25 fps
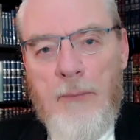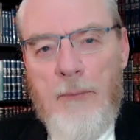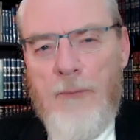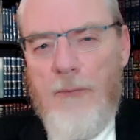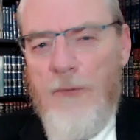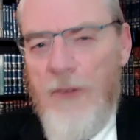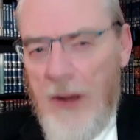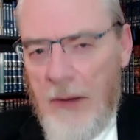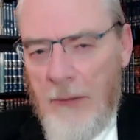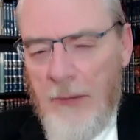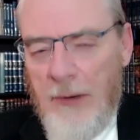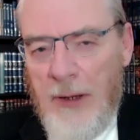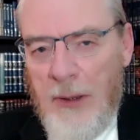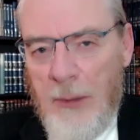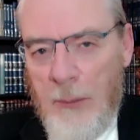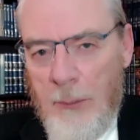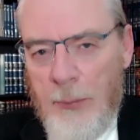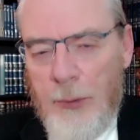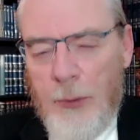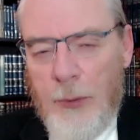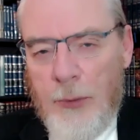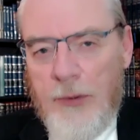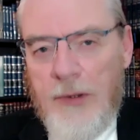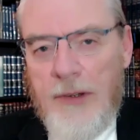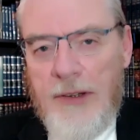very
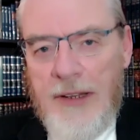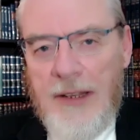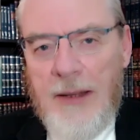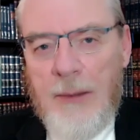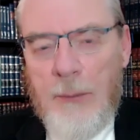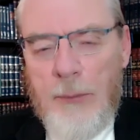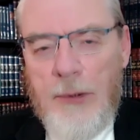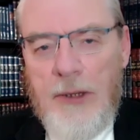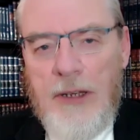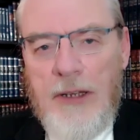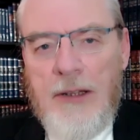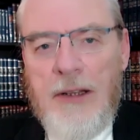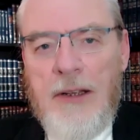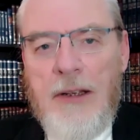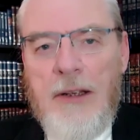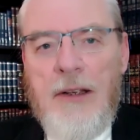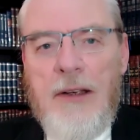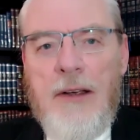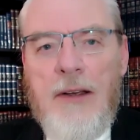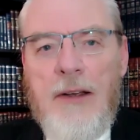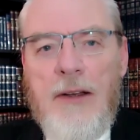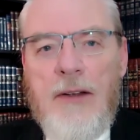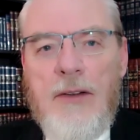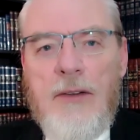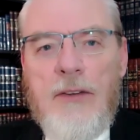important campaign
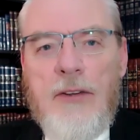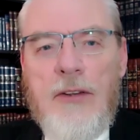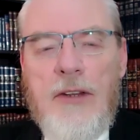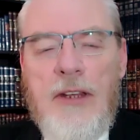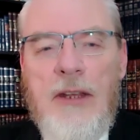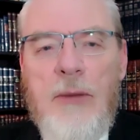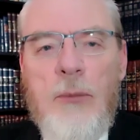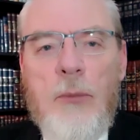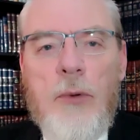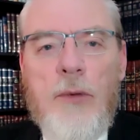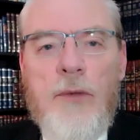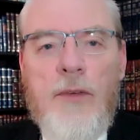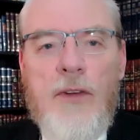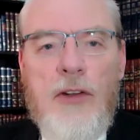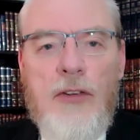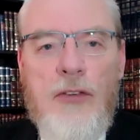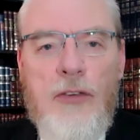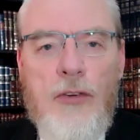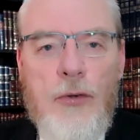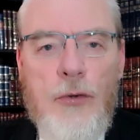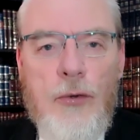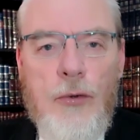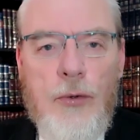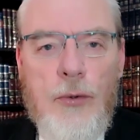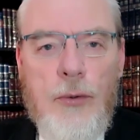to keep what they're
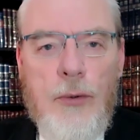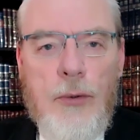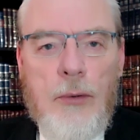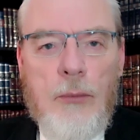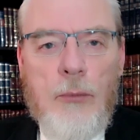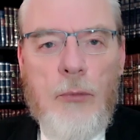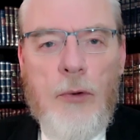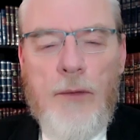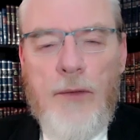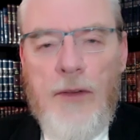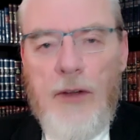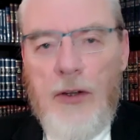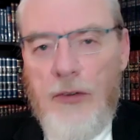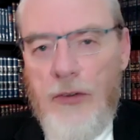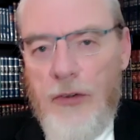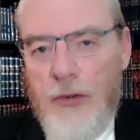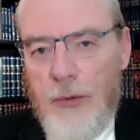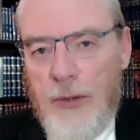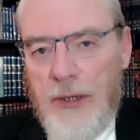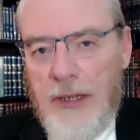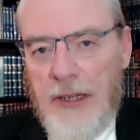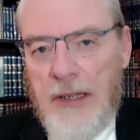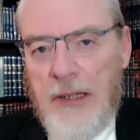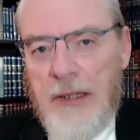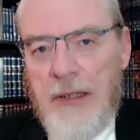
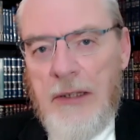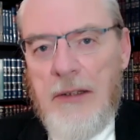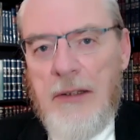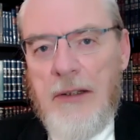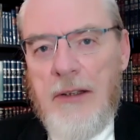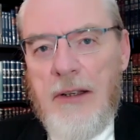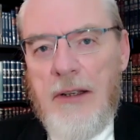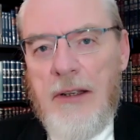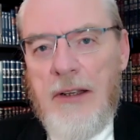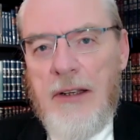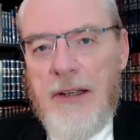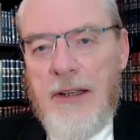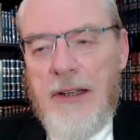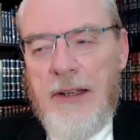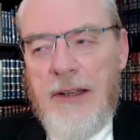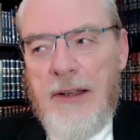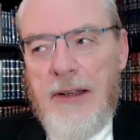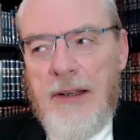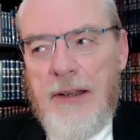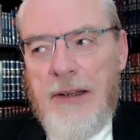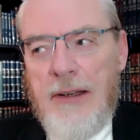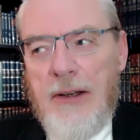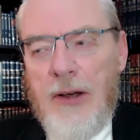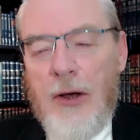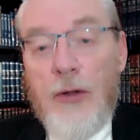doing
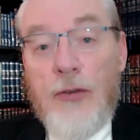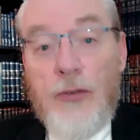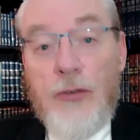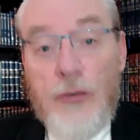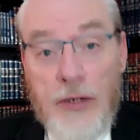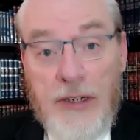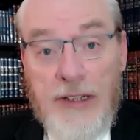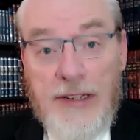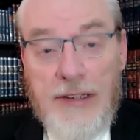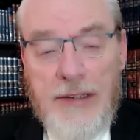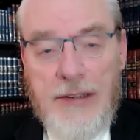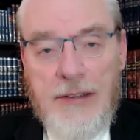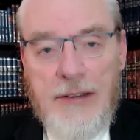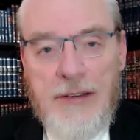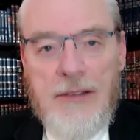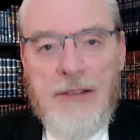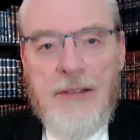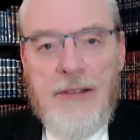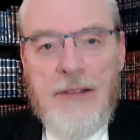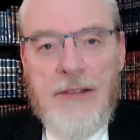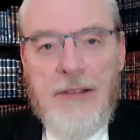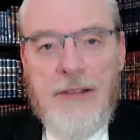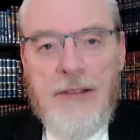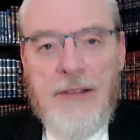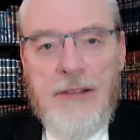on track
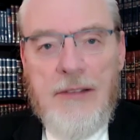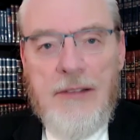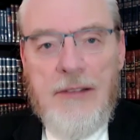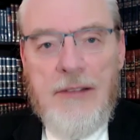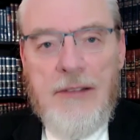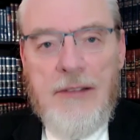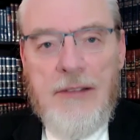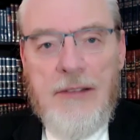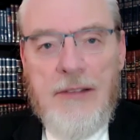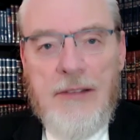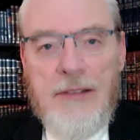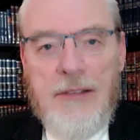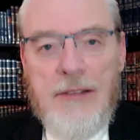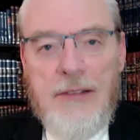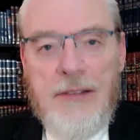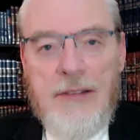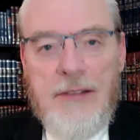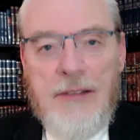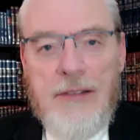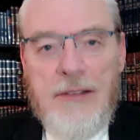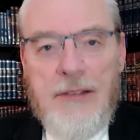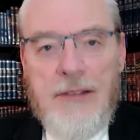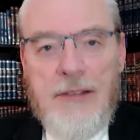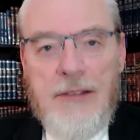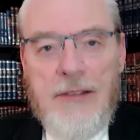and growing.
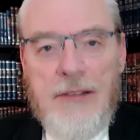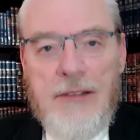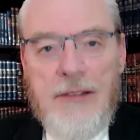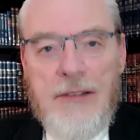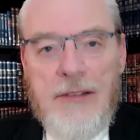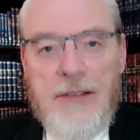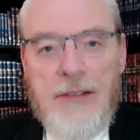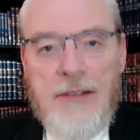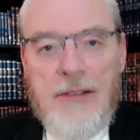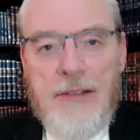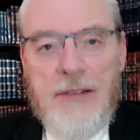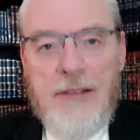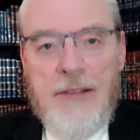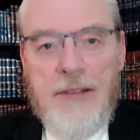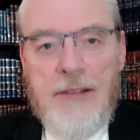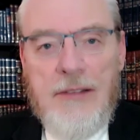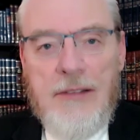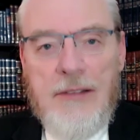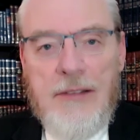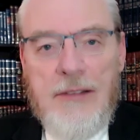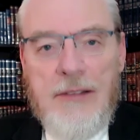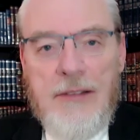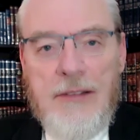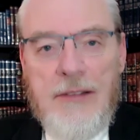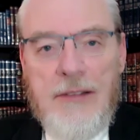And so please,
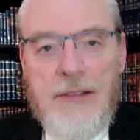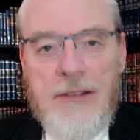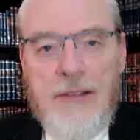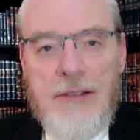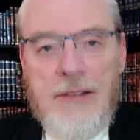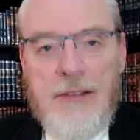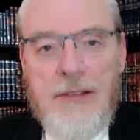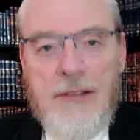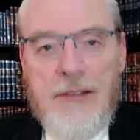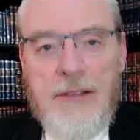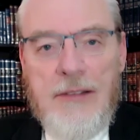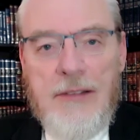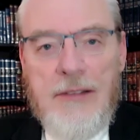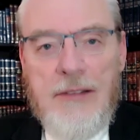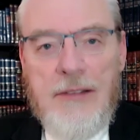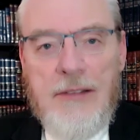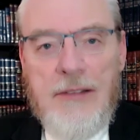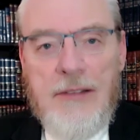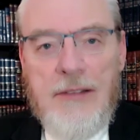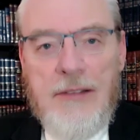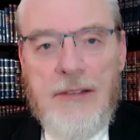whatever you can